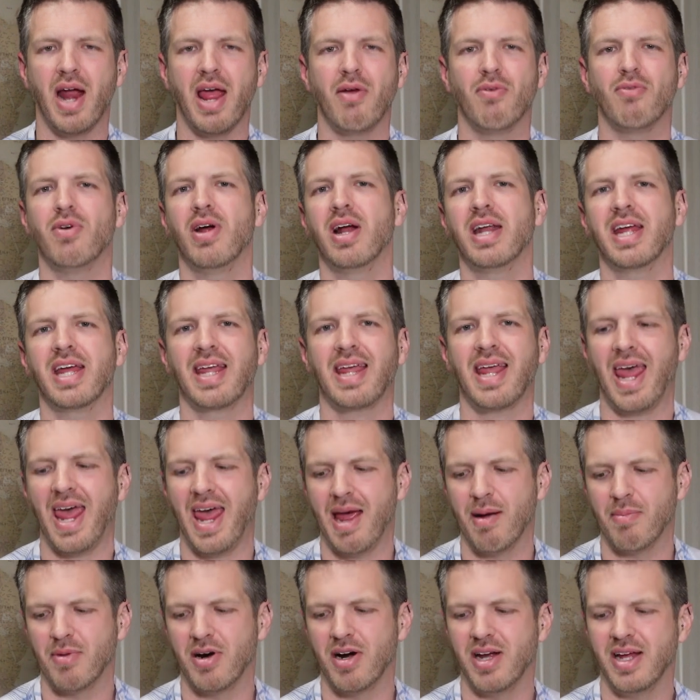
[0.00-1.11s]
a running
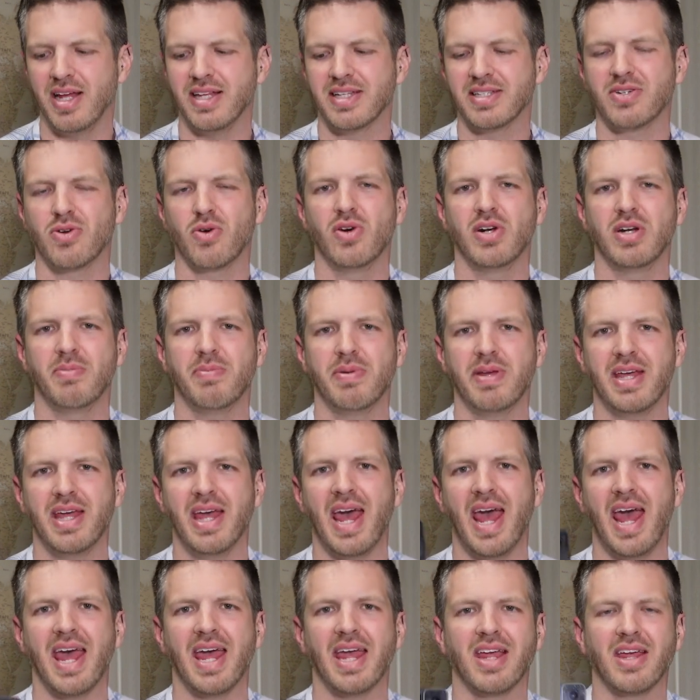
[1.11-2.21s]
camera is going to be
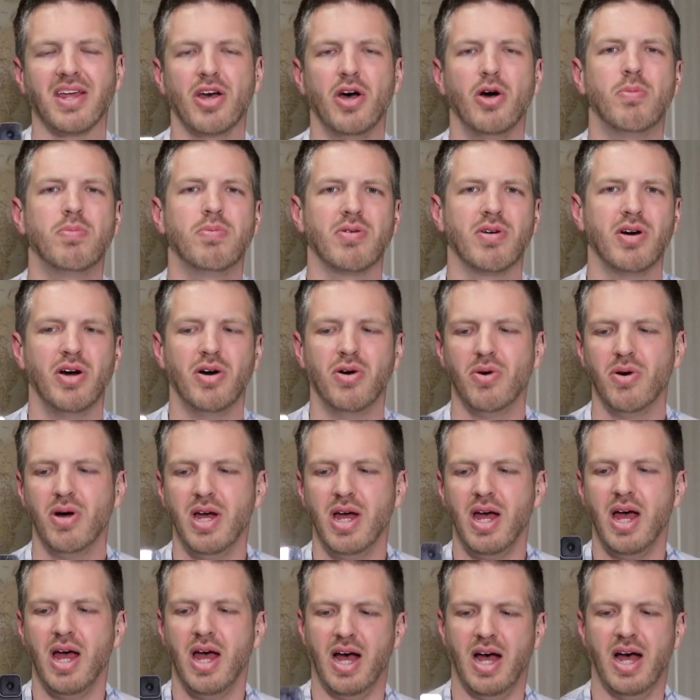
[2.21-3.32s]
a GoPro,
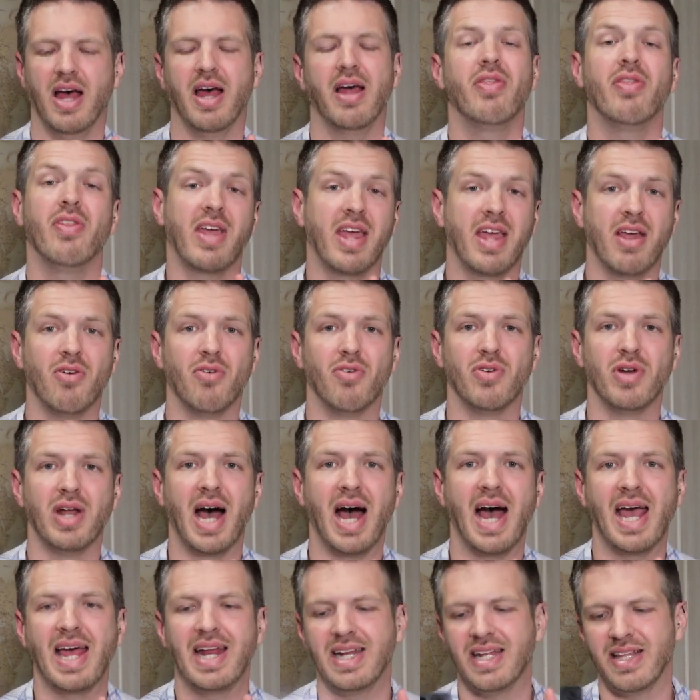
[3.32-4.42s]
the Hero
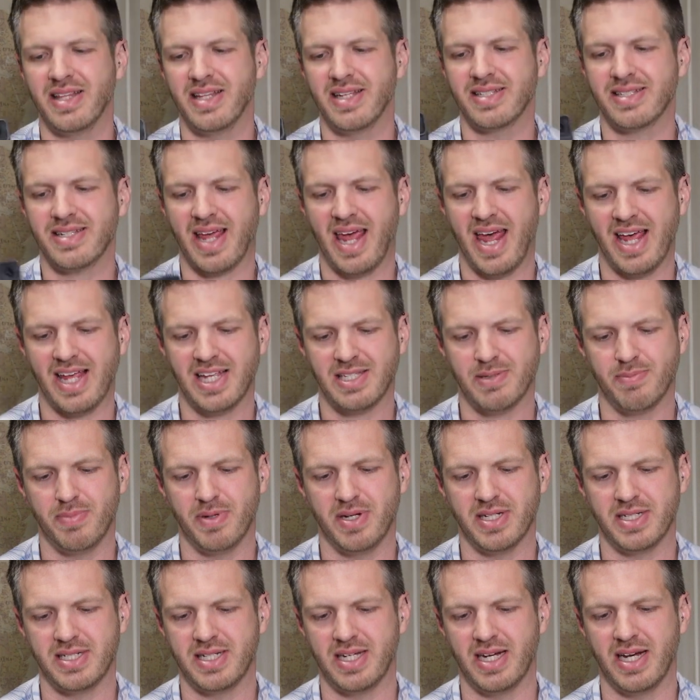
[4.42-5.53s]
9 in this case,
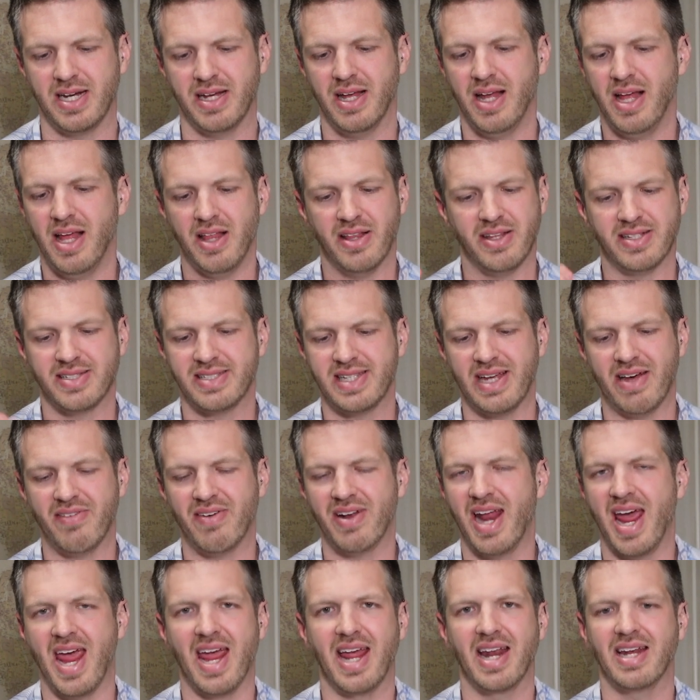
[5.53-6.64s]
but the 7,
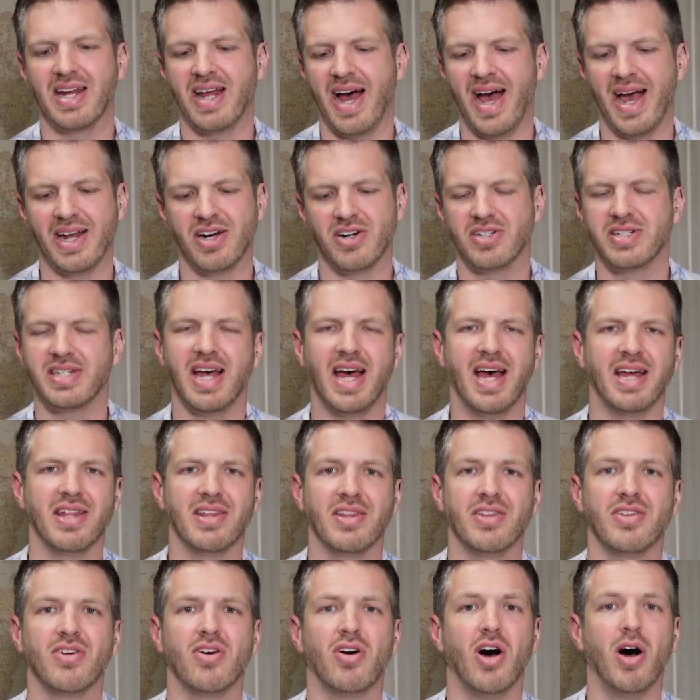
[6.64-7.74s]
8, 9, or 10,
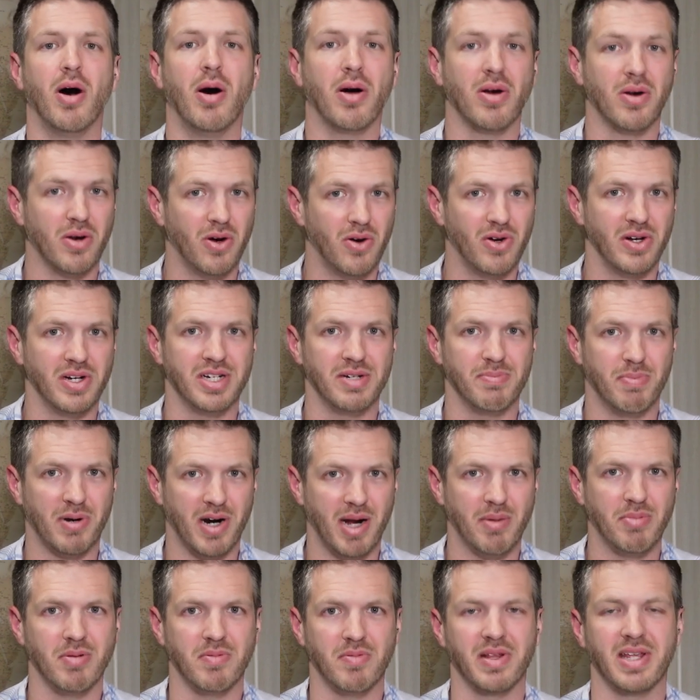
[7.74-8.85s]
they're all going to
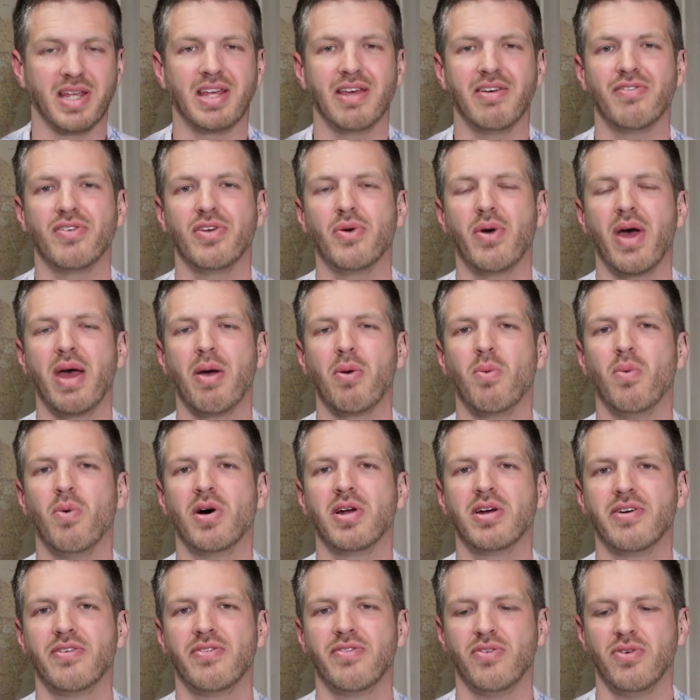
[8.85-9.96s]
probably give you a
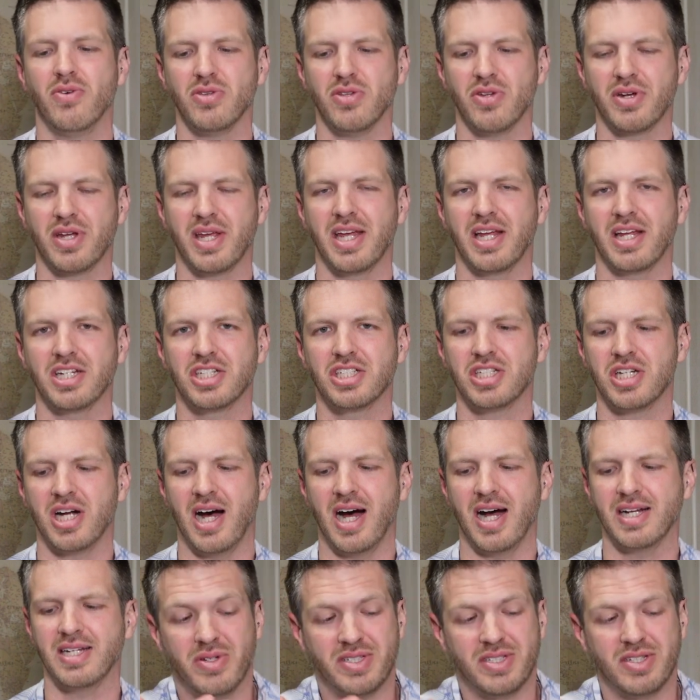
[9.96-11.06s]
wonderful looking
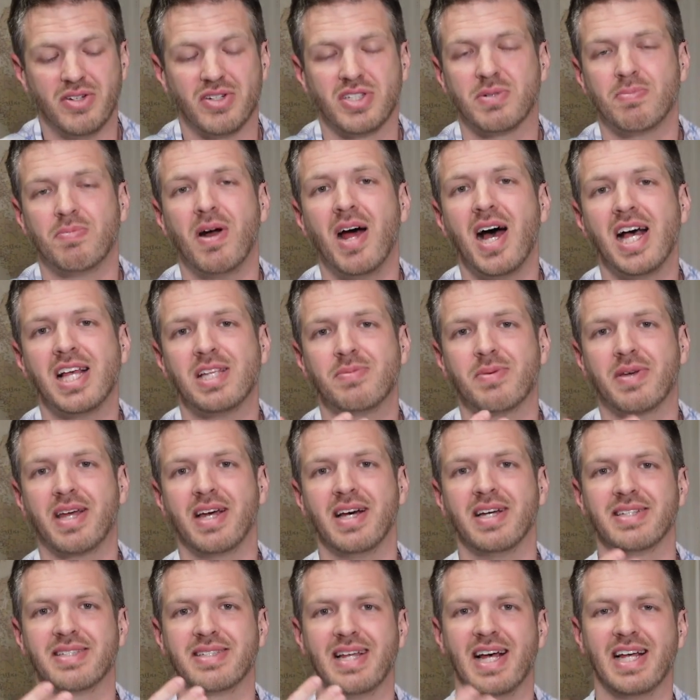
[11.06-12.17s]
shot. It's no surprise,
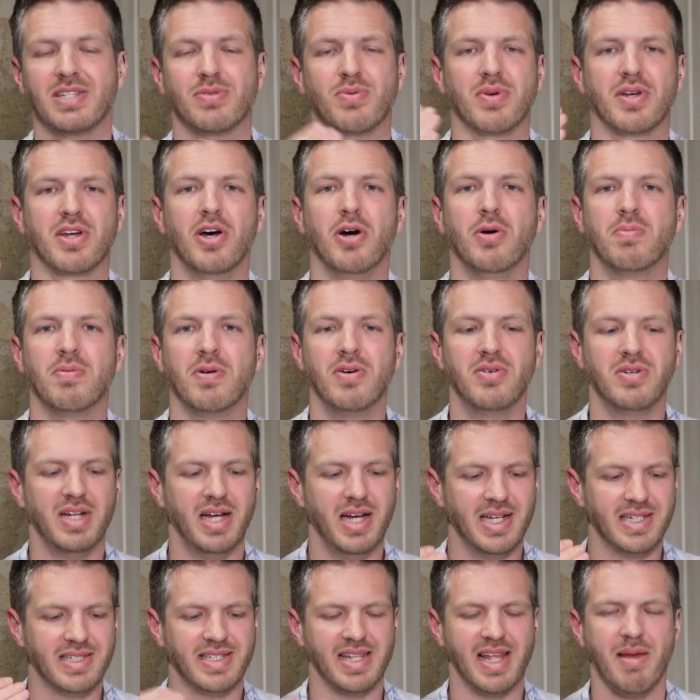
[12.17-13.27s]
because that's what GoPro
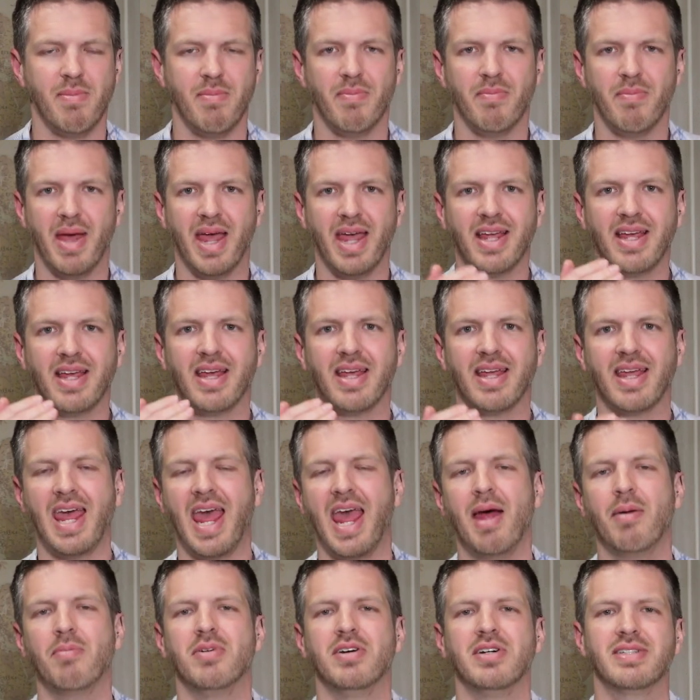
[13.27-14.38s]
does. They make
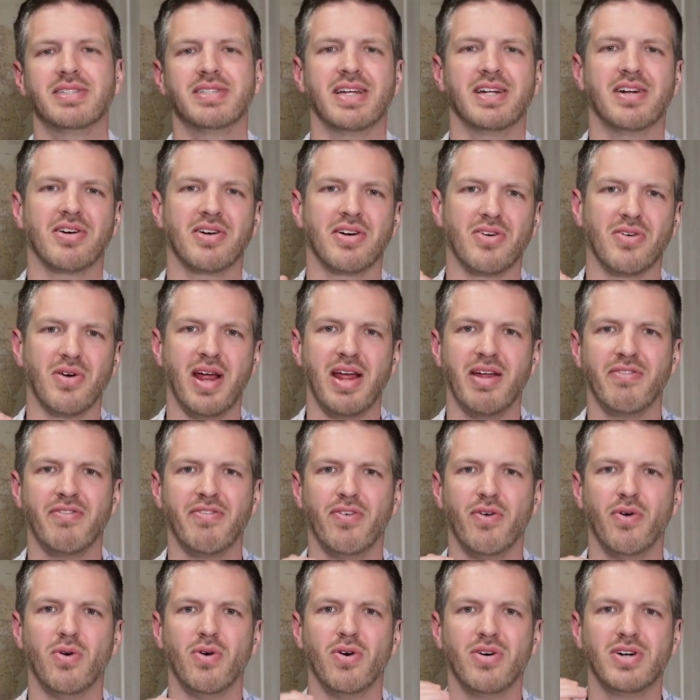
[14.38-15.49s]
cameras that are great
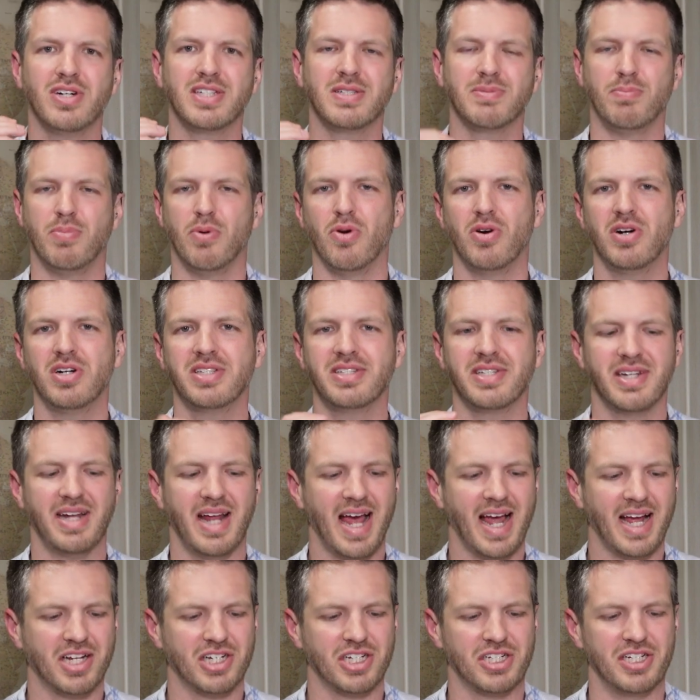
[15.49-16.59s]
for sports and
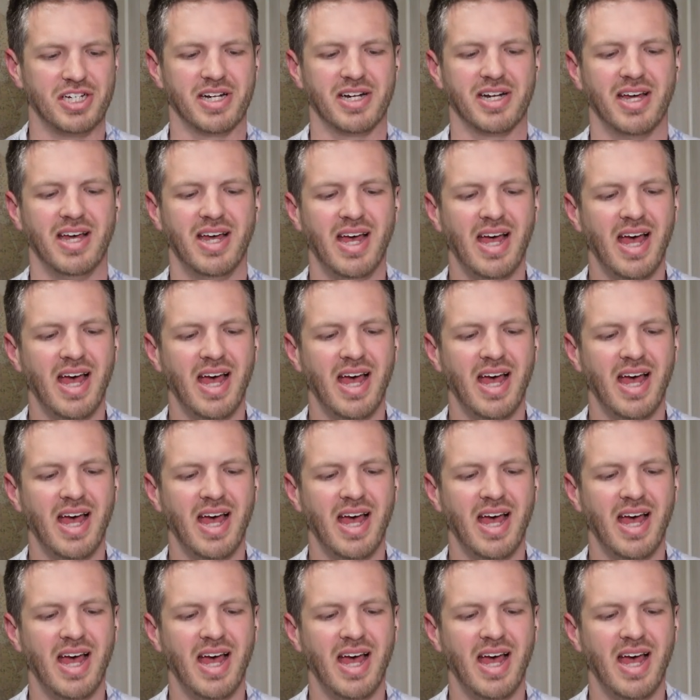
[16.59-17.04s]
action.